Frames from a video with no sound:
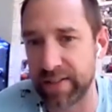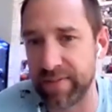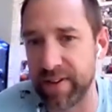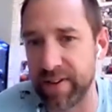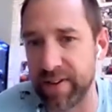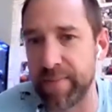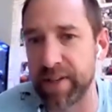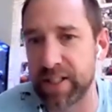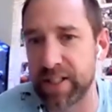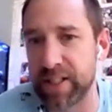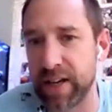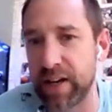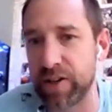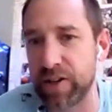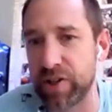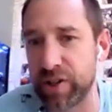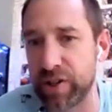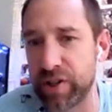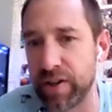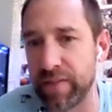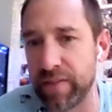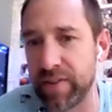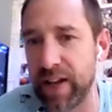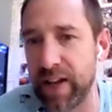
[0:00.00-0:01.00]
limitation
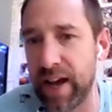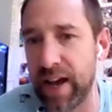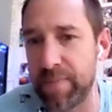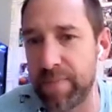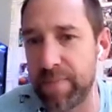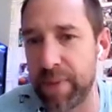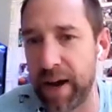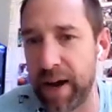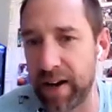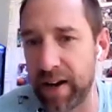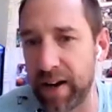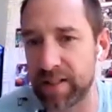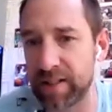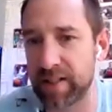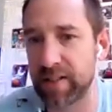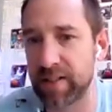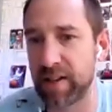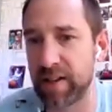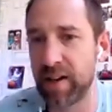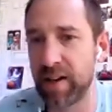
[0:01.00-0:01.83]
of the Apex